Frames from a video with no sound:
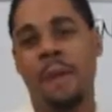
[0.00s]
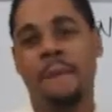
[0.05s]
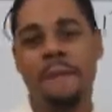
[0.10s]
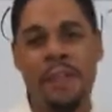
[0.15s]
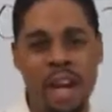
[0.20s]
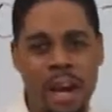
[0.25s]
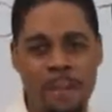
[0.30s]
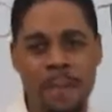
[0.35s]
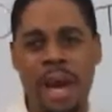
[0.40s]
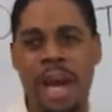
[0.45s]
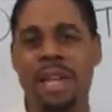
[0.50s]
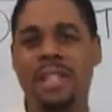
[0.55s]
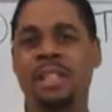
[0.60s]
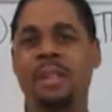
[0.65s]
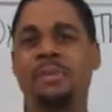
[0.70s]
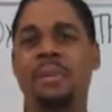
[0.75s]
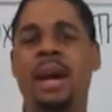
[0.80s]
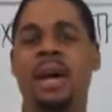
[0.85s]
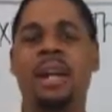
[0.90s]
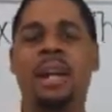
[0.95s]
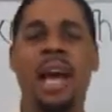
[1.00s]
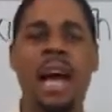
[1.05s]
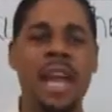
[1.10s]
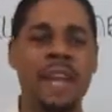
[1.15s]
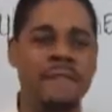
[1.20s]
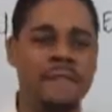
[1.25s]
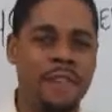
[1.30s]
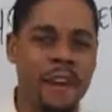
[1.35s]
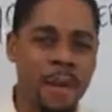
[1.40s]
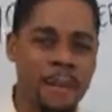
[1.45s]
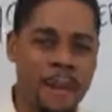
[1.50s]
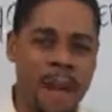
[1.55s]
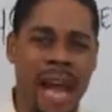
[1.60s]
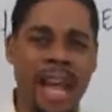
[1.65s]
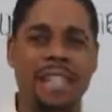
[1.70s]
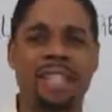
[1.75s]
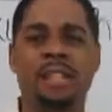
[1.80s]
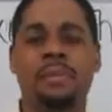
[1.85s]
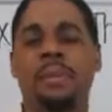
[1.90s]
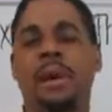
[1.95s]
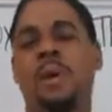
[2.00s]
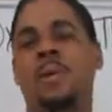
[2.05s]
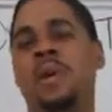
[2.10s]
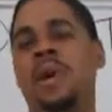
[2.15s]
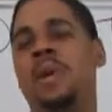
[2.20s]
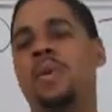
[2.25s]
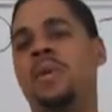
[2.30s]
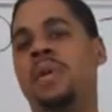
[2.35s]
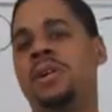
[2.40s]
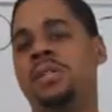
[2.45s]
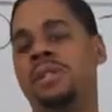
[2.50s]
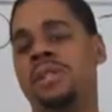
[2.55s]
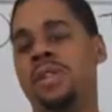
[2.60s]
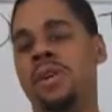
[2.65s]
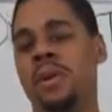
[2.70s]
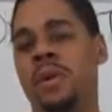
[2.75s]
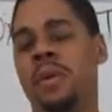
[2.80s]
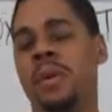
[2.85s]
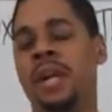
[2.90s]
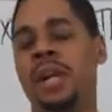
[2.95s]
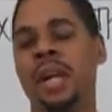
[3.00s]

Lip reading: very passionate about life, very passionate about what he wants to do.